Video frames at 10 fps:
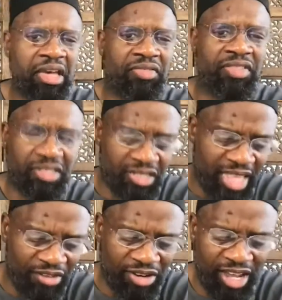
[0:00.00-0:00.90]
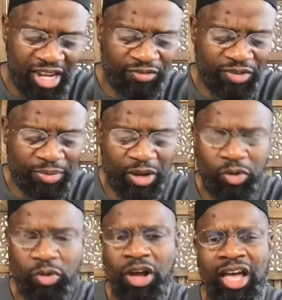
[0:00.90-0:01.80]
And this is not related from the
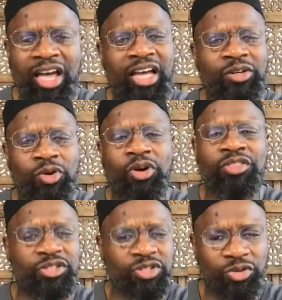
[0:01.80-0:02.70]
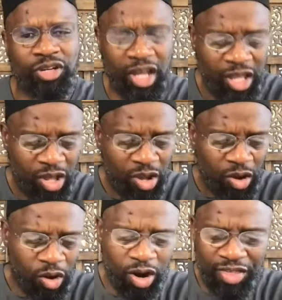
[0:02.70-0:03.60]
Quran or the Sunnah
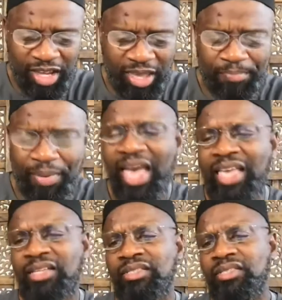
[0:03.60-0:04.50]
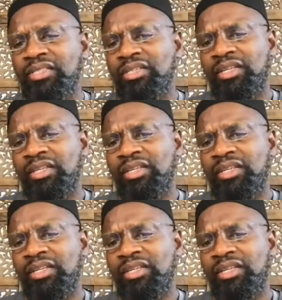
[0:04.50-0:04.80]
or the companions